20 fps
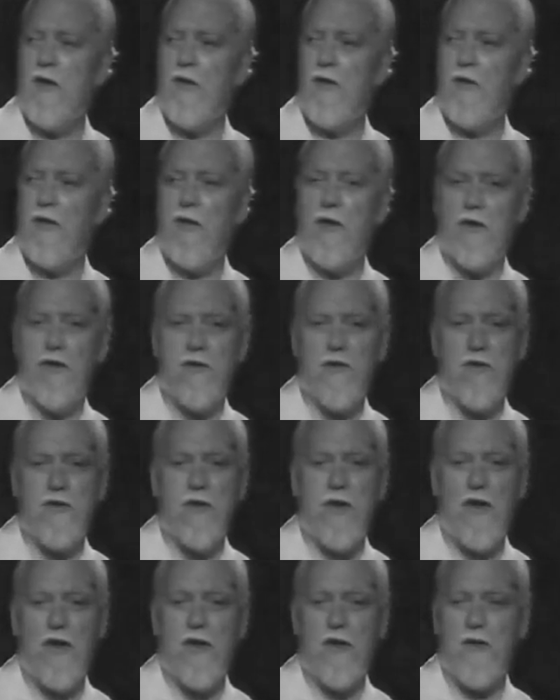only it's a
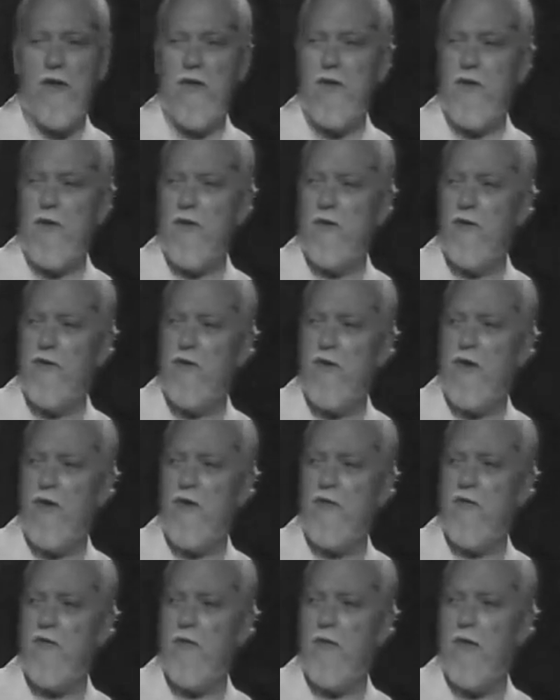psychological
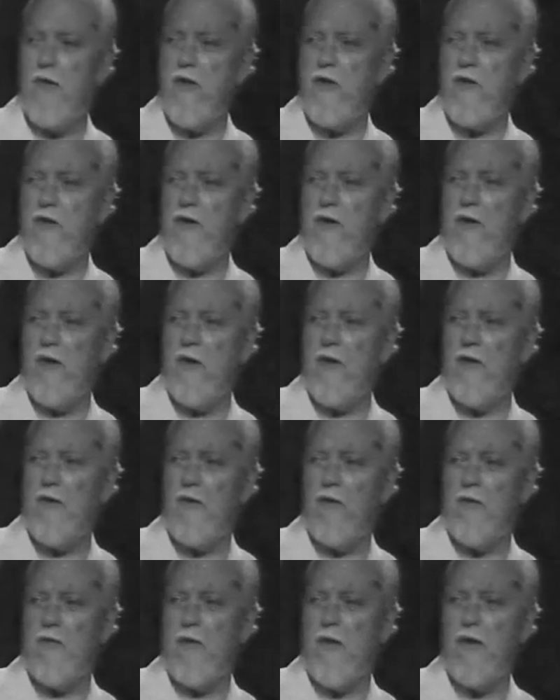transformation
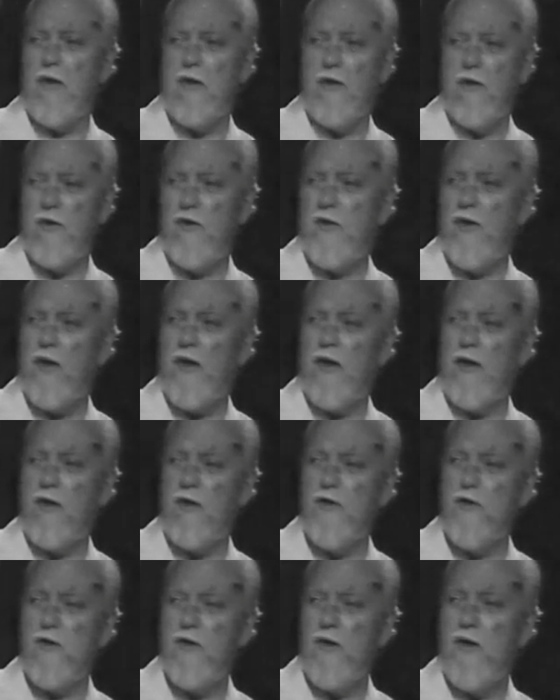here at this
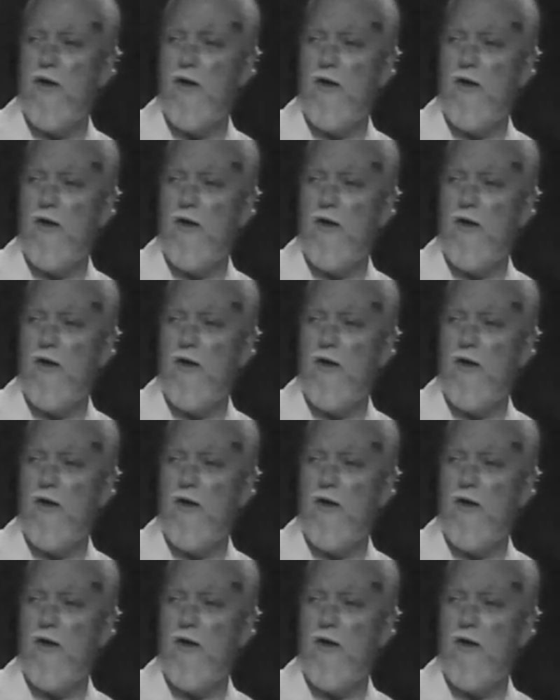stage.